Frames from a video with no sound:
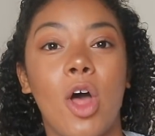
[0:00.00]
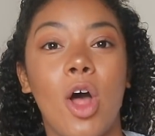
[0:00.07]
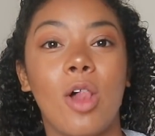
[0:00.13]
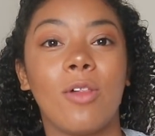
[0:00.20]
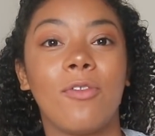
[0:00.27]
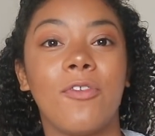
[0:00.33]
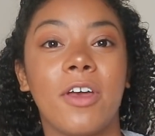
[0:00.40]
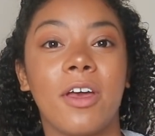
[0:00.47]
the
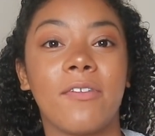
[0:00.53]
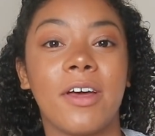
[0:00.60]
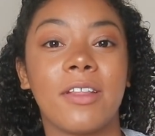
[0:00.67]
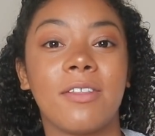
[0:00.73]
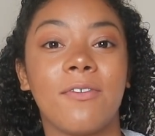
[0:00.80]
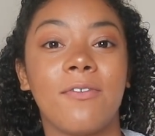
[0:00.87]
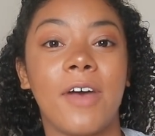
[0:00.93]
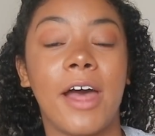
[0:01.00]
whole thing I've had
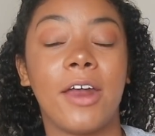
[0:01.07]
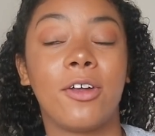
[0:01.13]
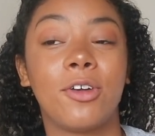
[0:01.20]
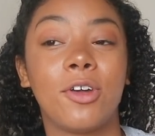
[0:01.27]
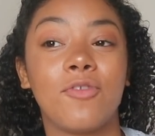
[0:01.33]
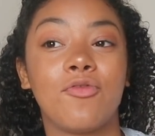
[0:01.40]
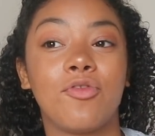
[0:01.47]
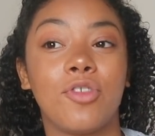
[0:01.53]
a fan on.
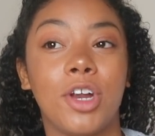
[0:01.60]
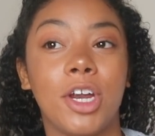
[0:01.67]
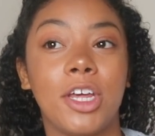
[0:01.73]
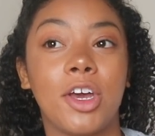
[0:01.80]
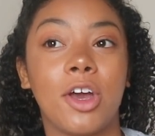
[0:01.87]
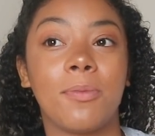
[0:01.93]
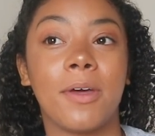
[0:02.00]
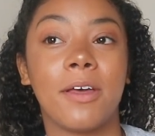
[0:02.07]
I really
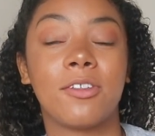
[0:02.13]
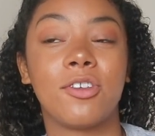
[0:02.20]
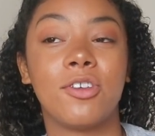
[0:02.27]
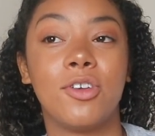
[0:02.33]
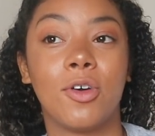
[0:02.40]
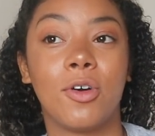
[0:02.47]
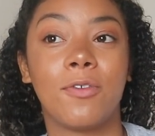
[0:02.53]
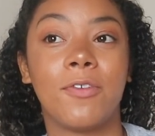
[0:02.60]
hope
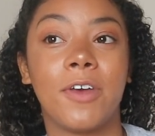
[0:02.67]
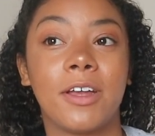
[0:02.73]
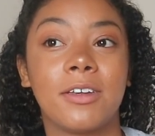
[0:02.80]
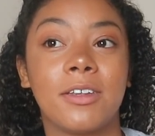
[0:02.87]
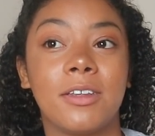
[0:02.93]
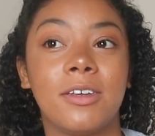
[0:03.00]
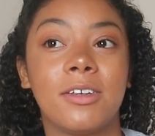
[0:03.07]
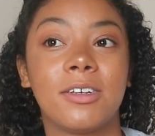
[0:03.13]
that's not
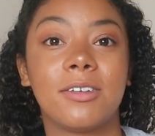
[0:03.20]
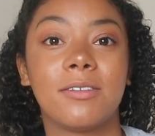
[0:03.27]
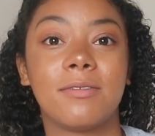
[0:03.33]
affected.